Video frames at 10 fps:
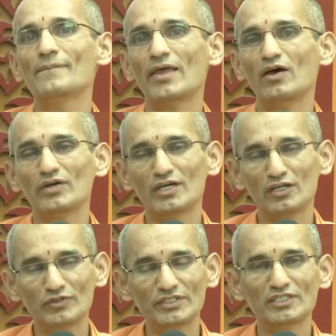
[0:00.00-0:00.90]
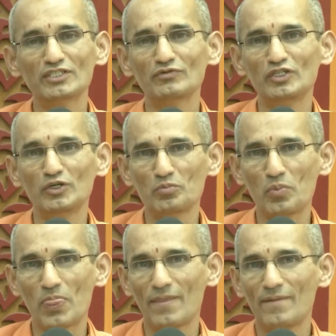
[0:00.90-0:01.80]
have a conversation with
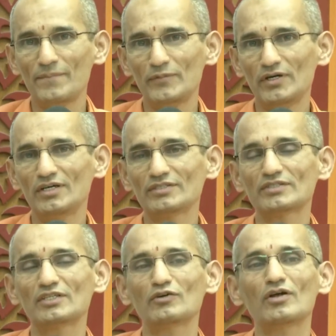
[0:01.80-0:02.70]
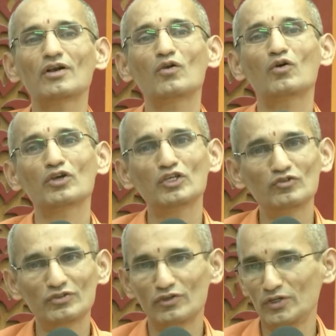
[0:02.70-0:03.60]
them, because they were all
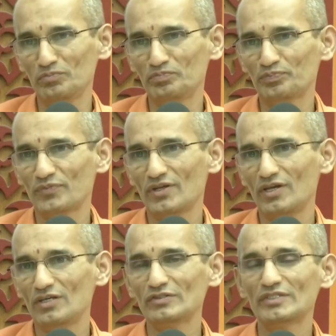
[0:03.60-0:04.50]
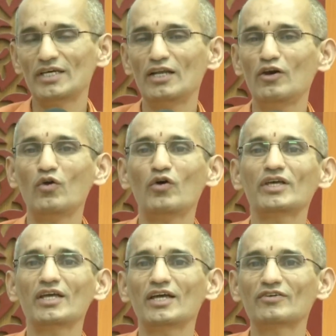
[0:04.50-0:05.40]
longing for him. It was their
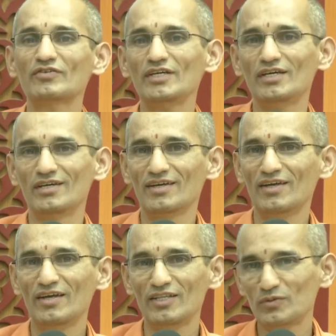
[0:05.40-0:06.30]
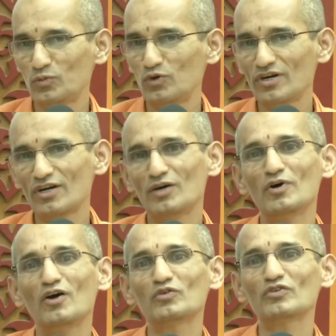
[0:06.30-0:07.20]
longing actually that pulled
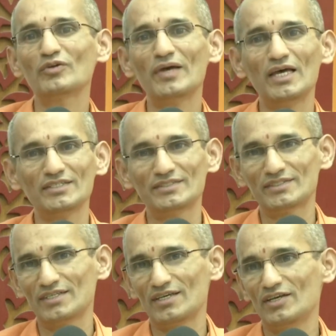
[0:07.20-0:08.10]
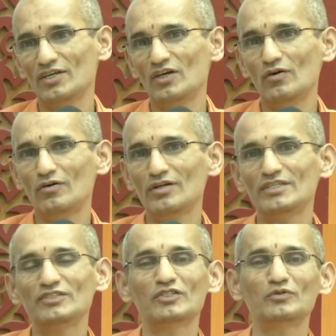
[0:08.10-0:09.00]
Rama out of the palace. All
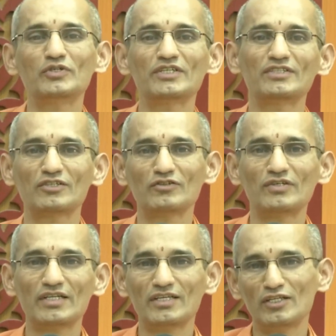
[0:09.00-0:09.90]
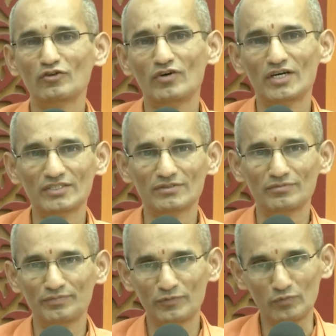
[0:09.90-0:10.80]
these devotees actually were there in the forest.
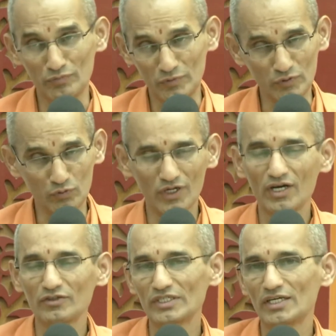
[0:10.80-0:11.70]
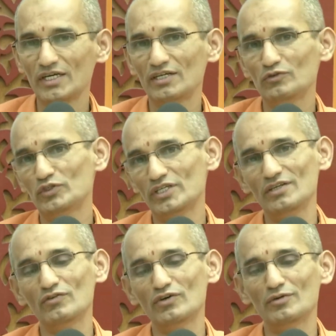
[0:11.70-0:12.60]
Guha, the great
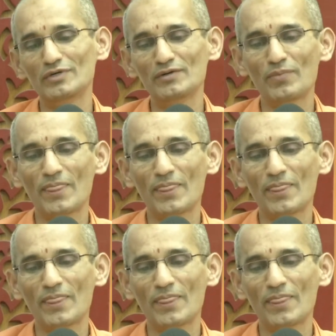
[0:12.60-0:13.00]
devotee of Rama.